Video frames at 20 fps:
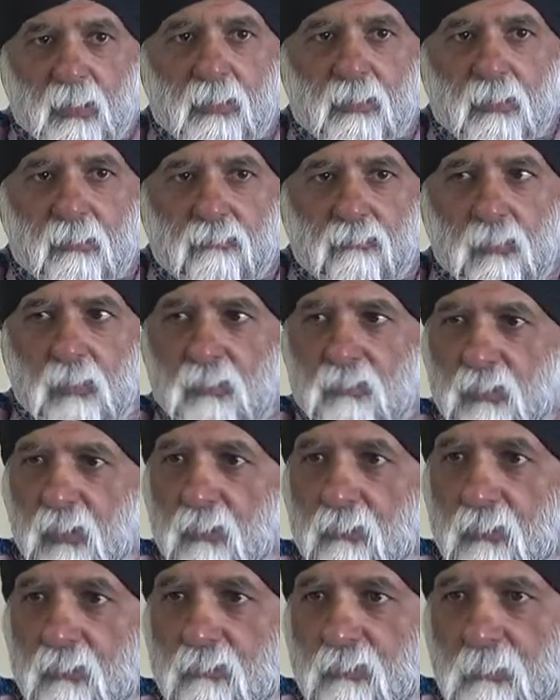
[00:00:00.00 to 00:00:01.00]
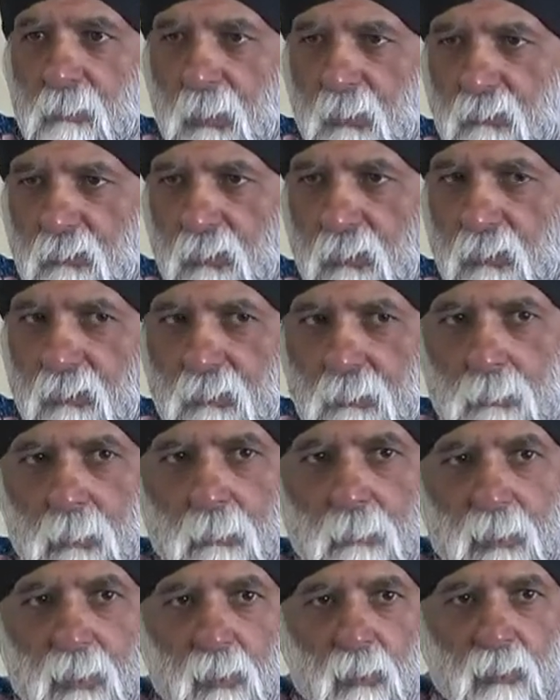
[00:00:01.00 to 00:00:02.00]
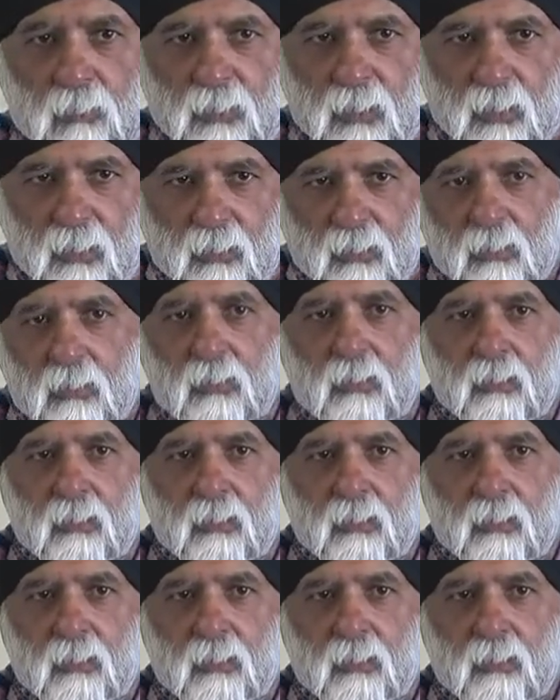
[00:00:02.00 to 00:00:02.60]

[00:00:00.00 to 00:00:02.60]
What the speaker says: that the first day of the semester is a public holiday